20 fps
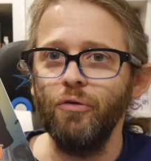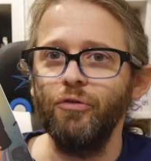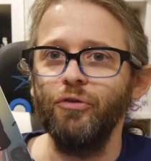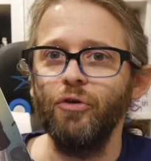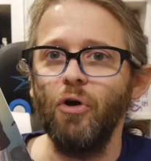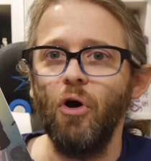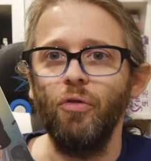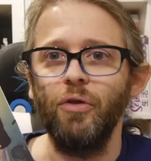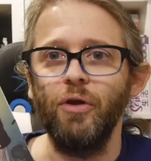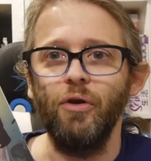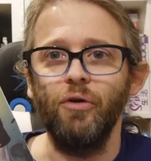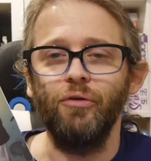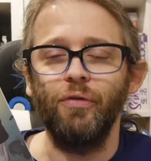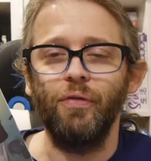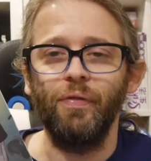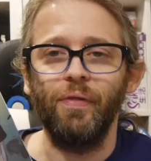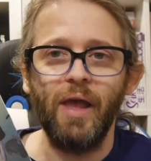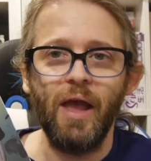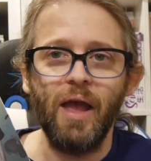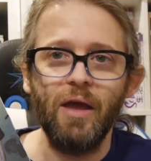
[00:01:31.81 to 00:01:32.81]
This is all the
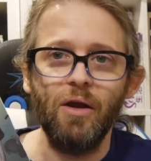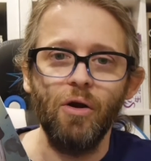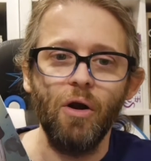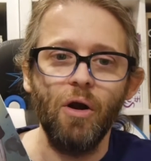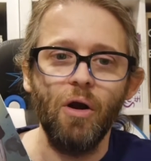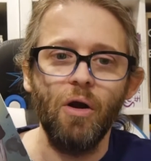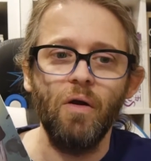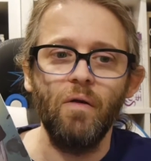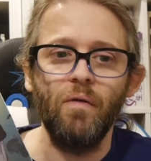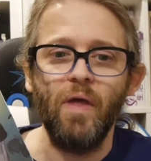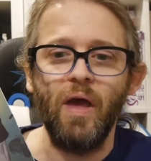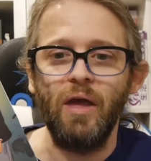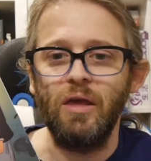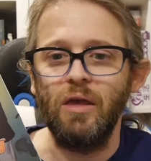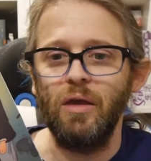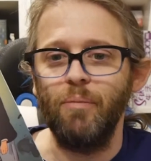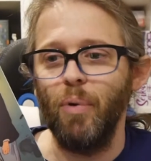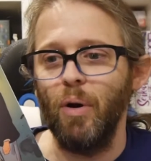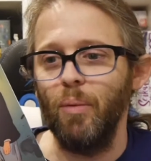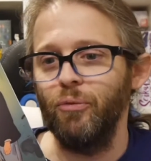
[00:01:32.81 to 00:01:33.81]
years later that
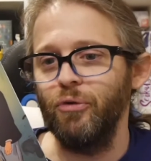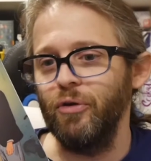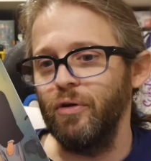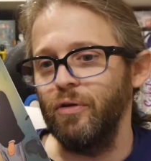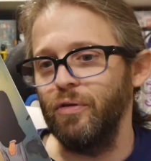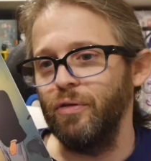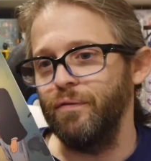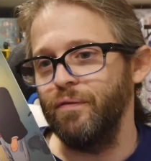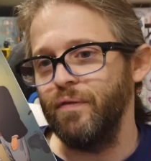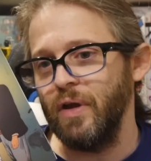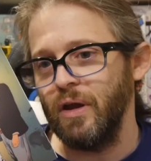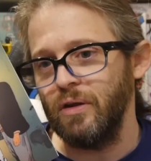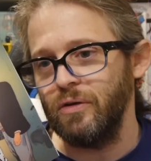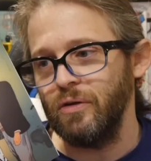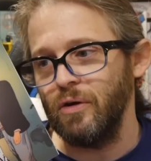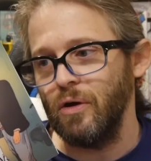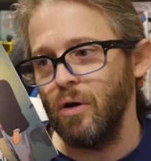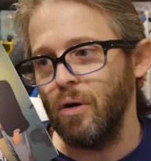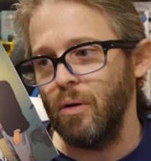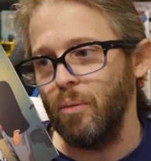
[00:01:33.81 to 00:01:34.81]
he bumps into the
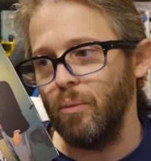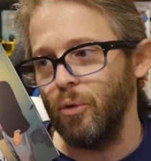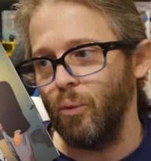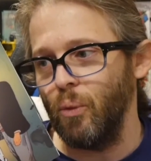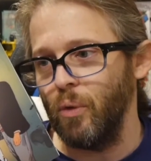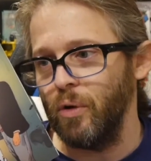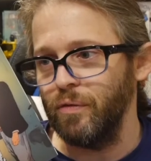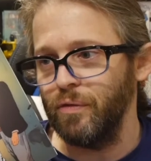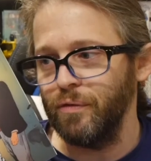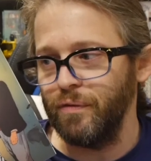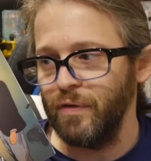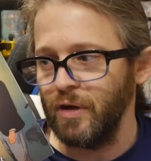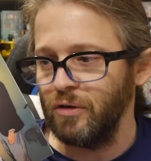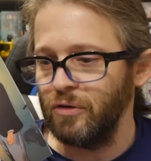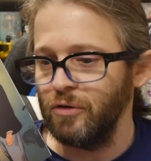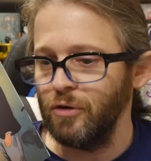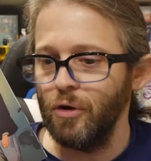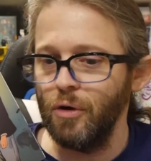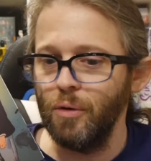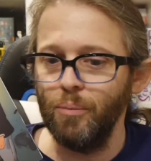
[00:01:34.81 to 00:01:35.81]
victim or one of the
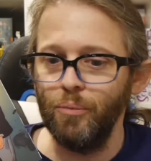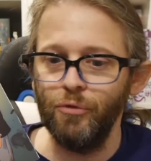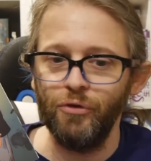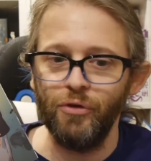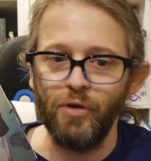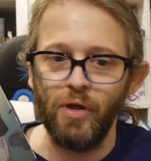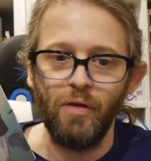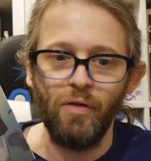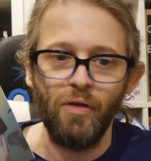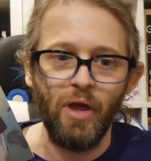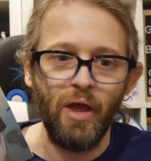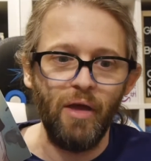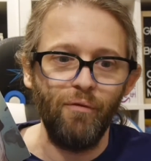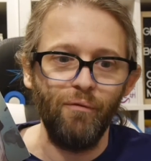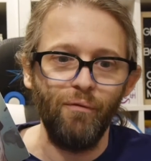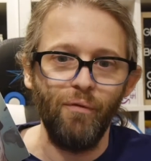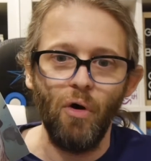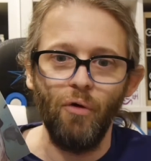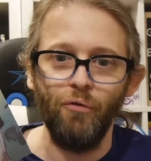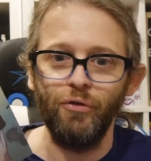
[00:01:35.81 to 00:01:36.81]
victims, and that
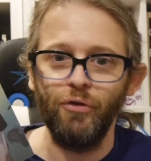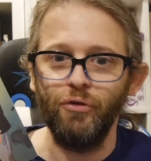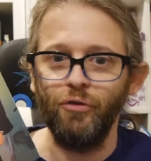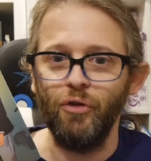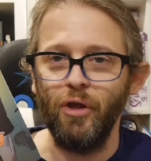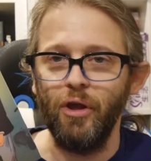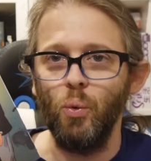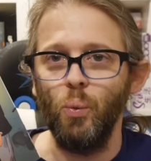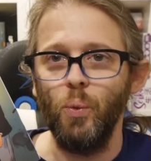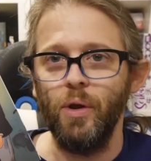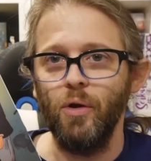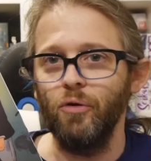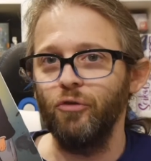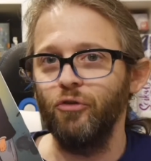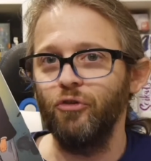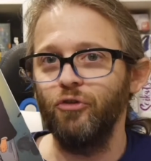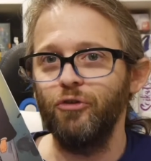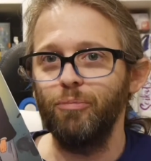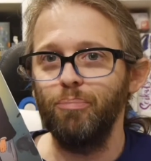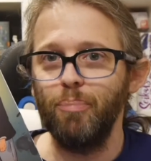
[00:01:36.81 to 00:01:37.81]
involves this like
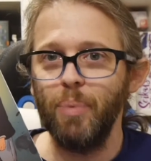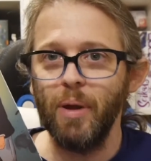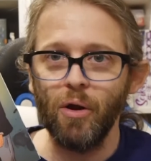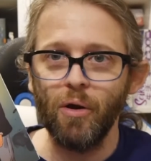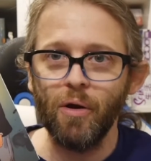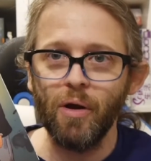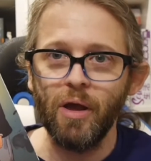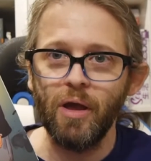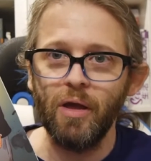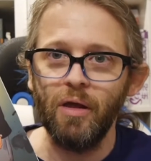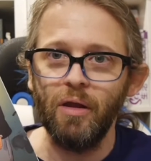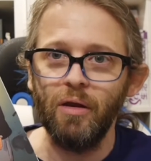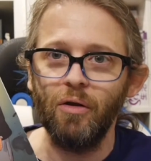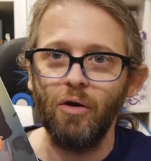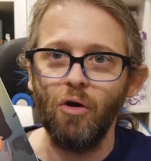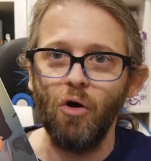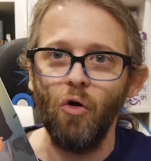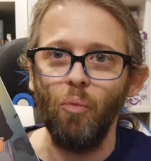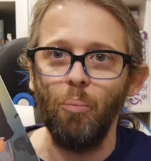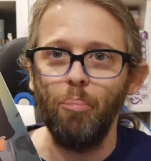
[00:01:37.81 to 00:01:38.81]
weird
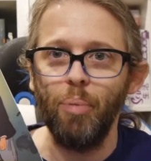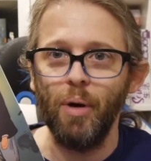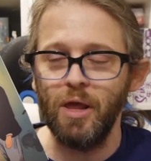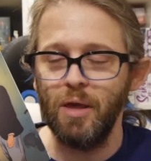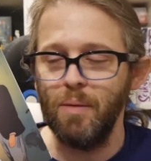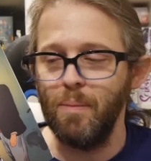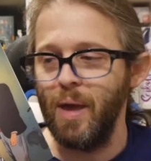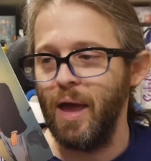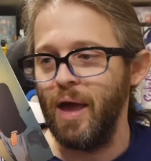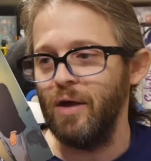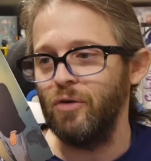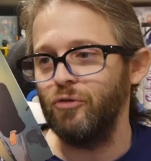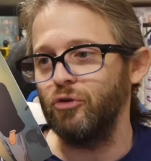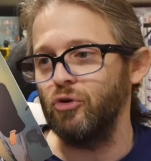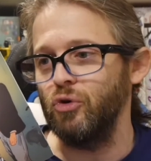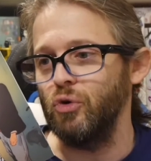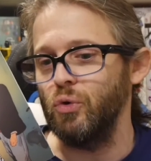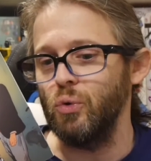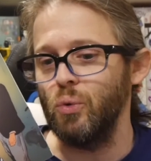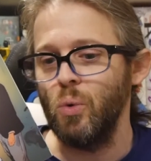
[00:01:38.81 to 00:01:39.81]
spirit called Bunny
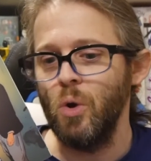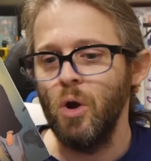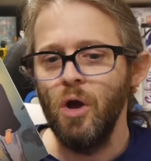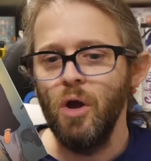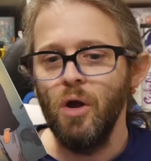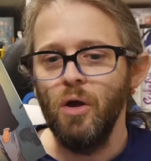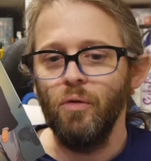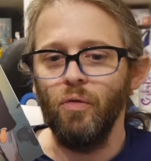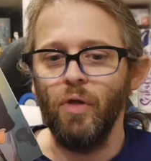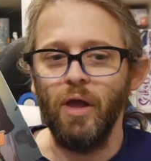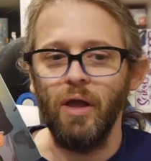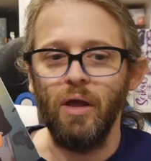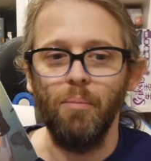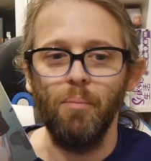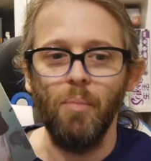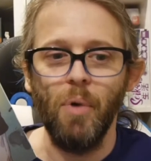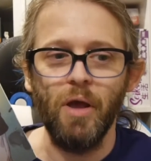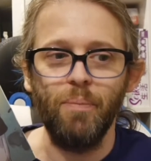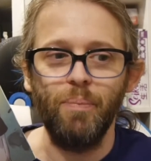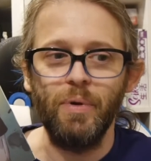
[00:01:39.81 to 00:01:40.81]
Mask who like
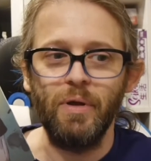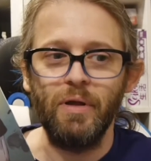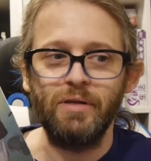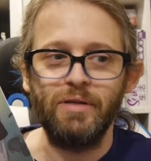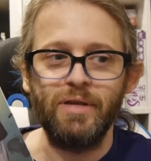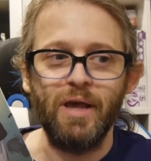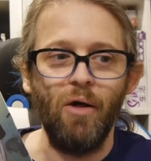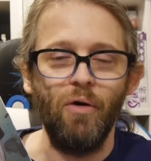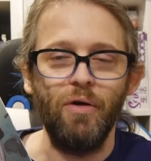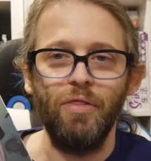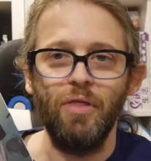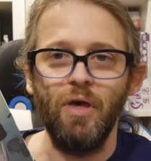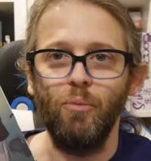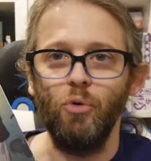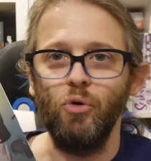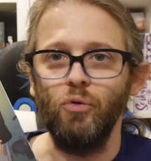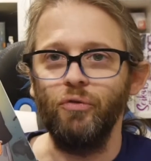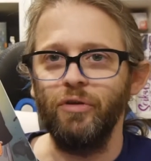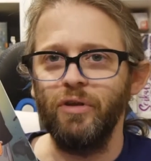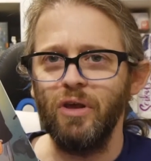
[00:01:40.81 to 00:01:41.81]
might be telling
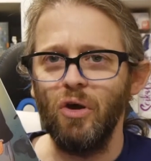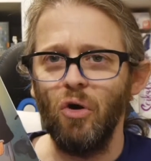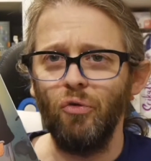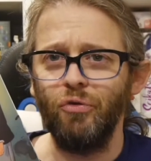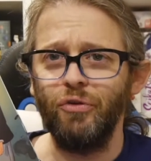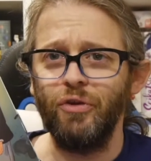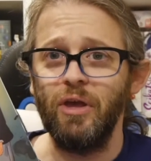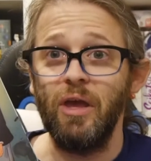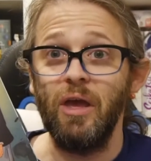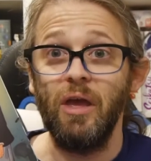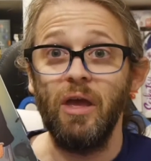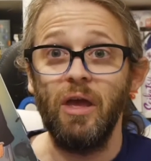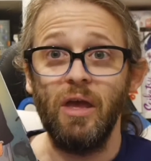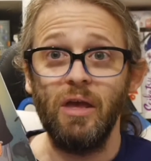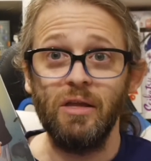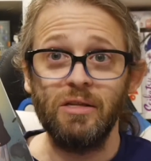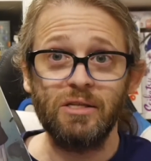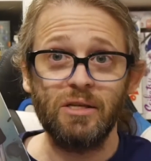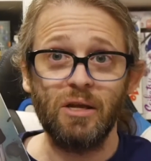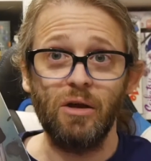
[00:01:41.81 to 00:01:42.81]
them who's guilty.
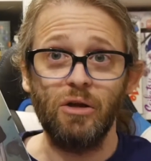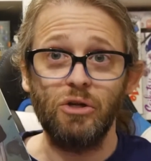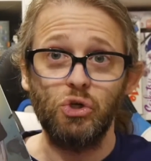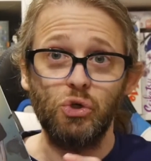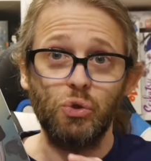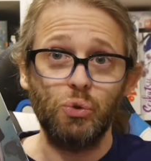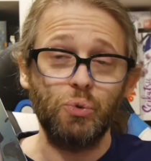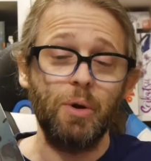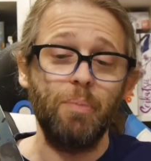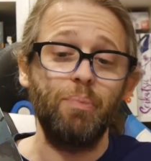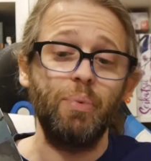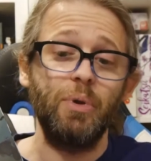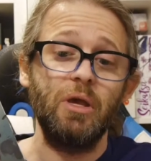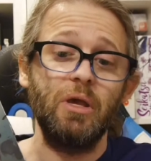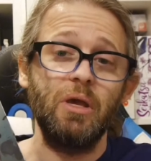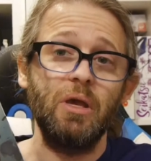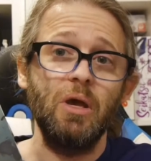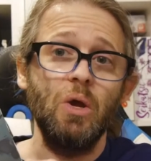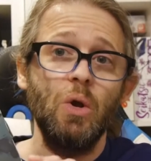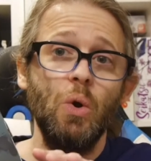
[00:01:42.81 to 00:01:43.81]
It's a
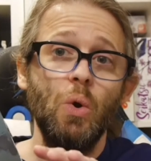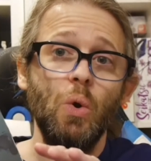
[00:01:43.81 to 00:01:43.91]
trippy